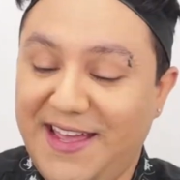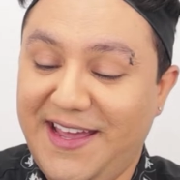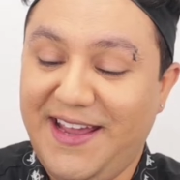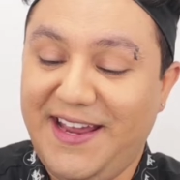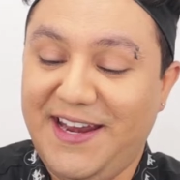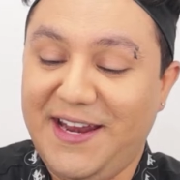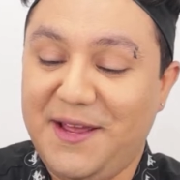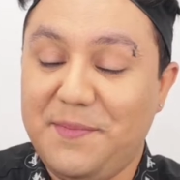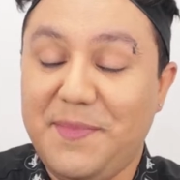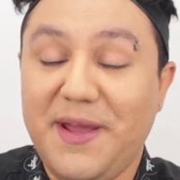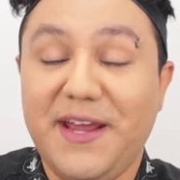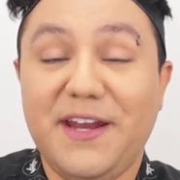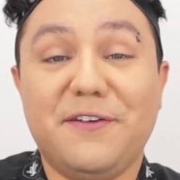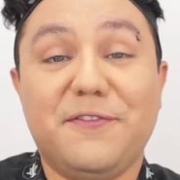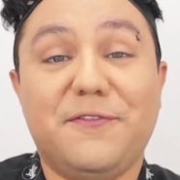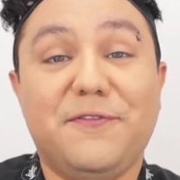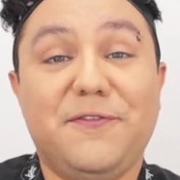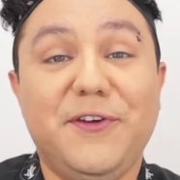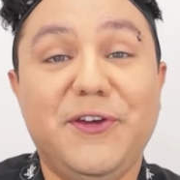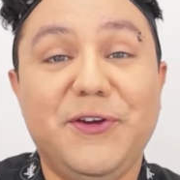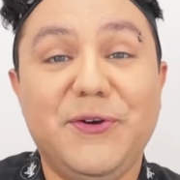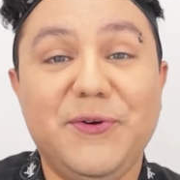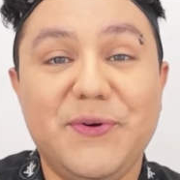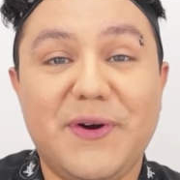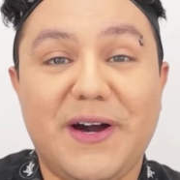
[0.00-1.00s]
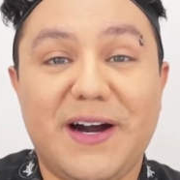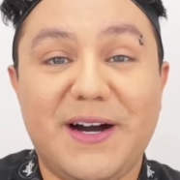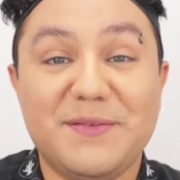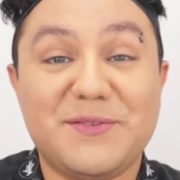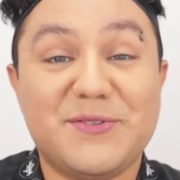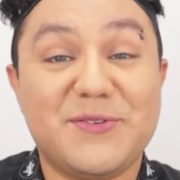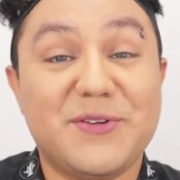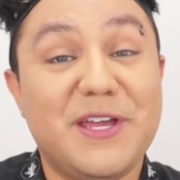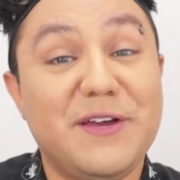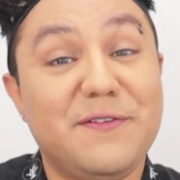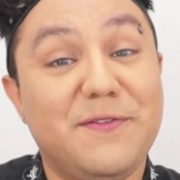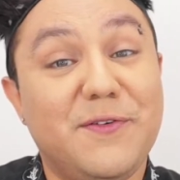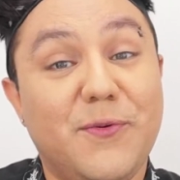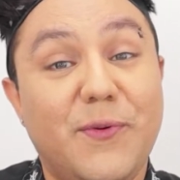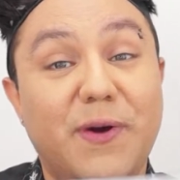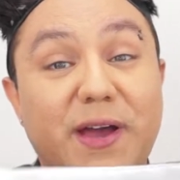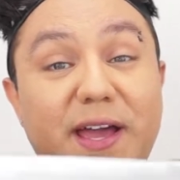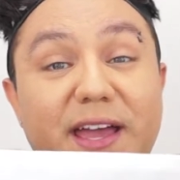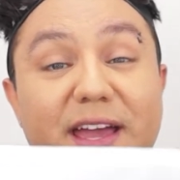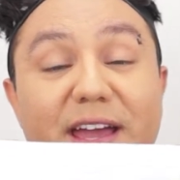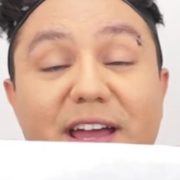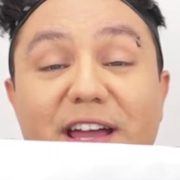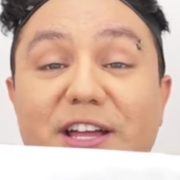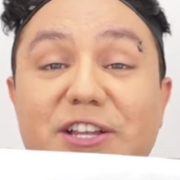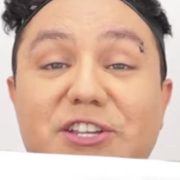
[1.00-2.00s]
and I made a few to give
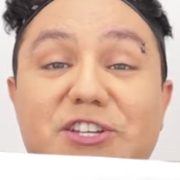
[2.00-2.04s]
away.